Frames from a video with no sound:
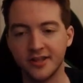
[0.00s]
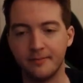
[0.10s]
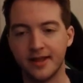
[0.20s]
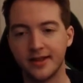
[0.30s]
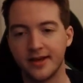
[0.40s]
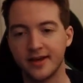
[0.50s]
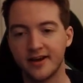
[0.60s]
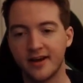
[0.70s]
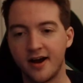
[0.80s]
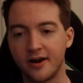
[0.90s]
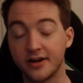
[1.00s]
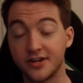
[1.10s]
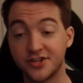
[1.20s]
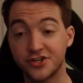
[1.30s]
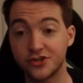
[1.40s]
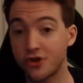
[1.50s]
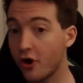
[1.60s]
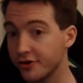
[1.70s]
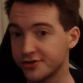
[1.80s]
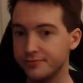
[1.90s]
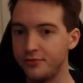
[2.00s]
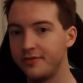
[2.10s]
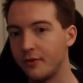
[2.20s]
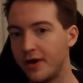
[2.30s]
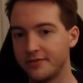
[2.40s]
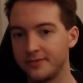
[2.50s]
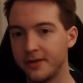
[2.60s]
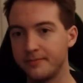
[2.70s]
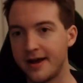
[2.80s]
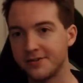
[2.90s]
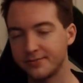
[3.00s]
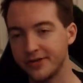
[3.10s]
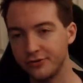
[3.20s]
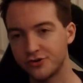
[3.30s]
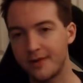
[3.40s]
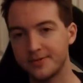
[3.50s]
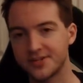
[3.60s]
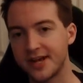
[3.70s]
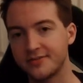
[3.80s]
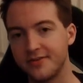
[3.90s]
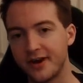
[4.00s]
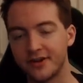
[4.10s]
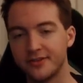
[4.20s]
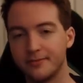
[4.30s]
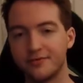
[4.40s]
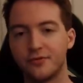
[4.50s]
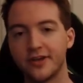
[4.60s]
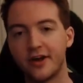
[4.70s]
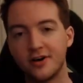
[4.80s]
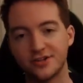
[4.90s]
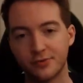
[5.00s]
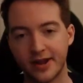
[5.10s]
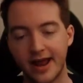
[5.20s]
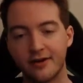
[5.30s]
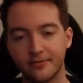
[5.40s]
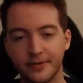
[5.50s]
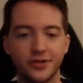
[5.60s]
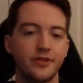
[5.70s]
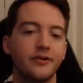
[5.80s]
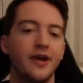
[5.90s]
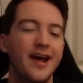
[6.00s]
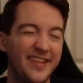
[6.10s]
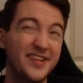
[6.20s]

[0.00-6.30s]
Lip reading: The melee start moving away from the Unbounds, but you drop a Sanctify on them before they all spread out from each other.